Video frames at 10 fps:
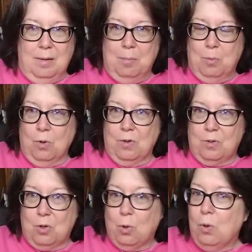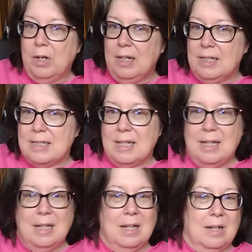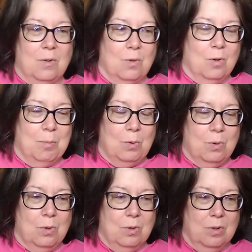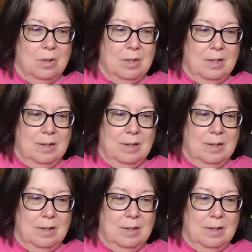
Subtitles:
more toys or more...